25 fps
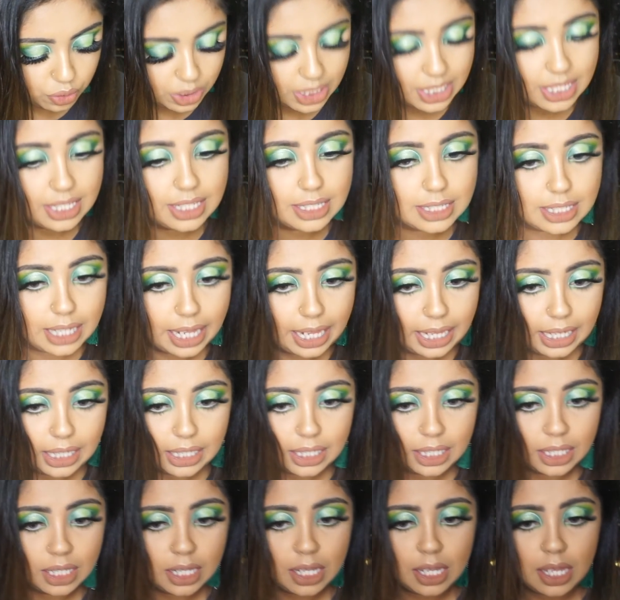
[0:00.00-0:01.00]
This is,
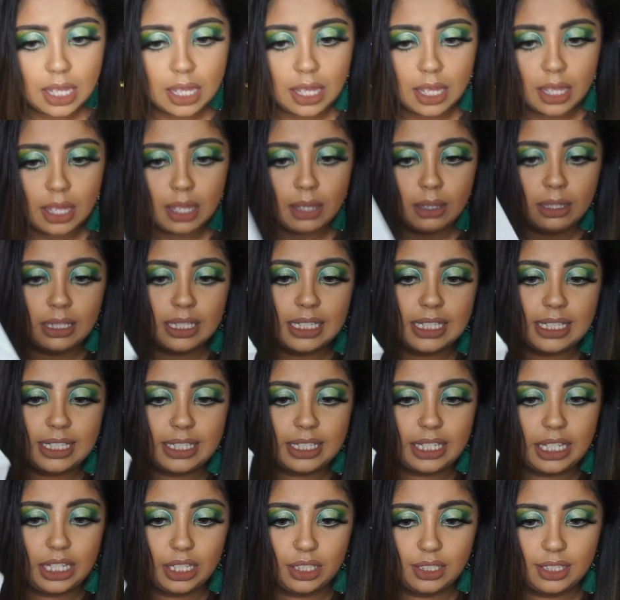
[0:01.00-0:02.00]
like,
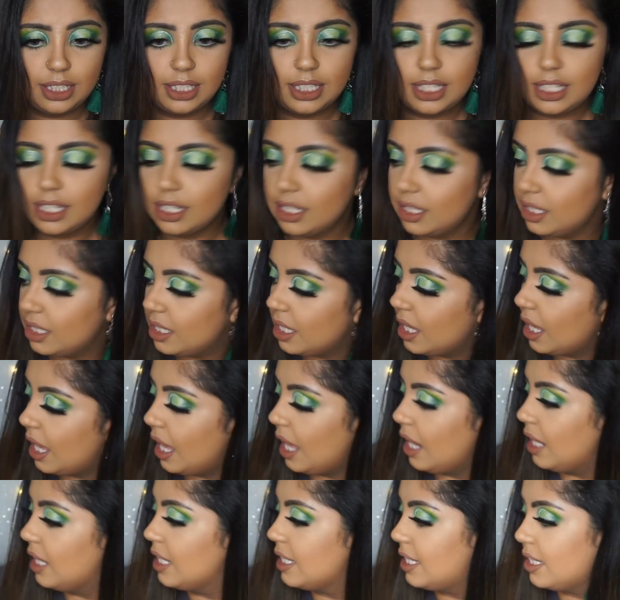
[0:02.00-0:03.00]
sealed,
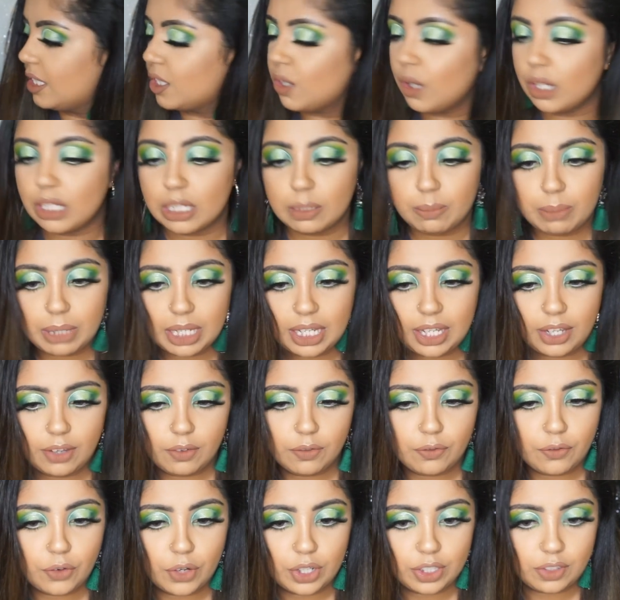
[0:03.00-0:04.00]
and this is going to be
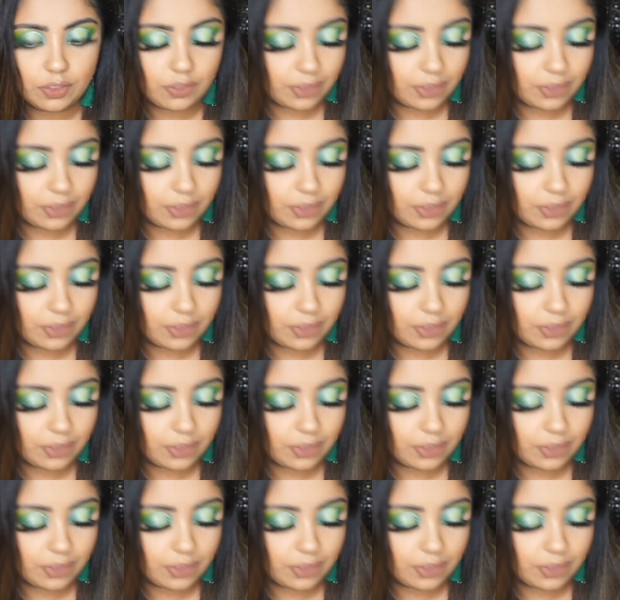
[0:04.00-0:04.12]
for the